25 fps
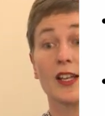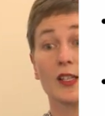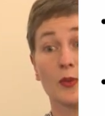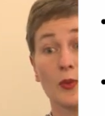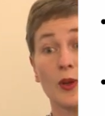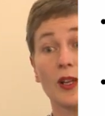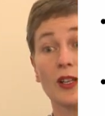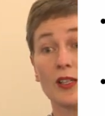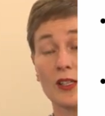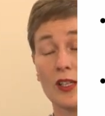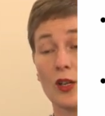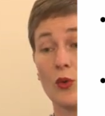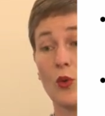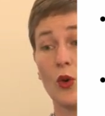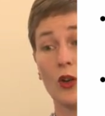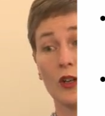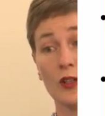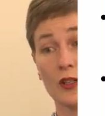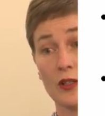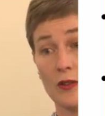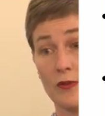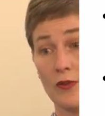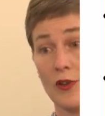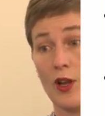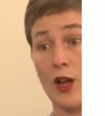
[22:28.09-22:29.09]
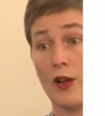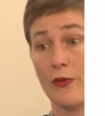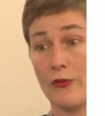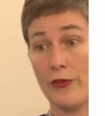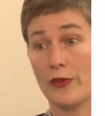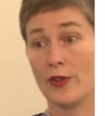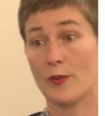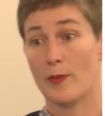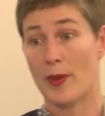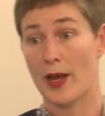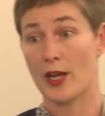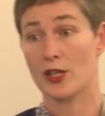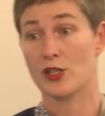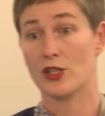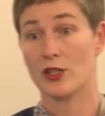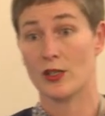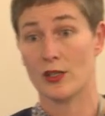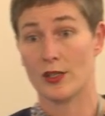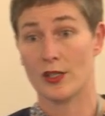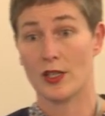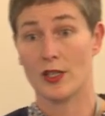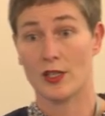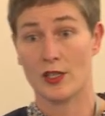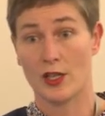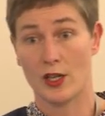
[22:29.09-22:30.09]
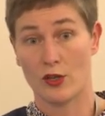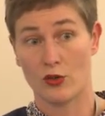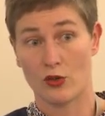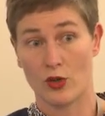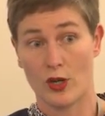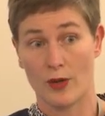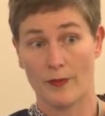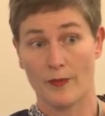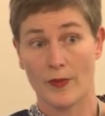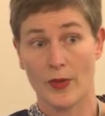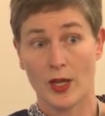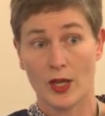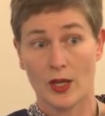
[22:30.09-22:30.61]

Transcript: as well as the quality of life for the patients, etc.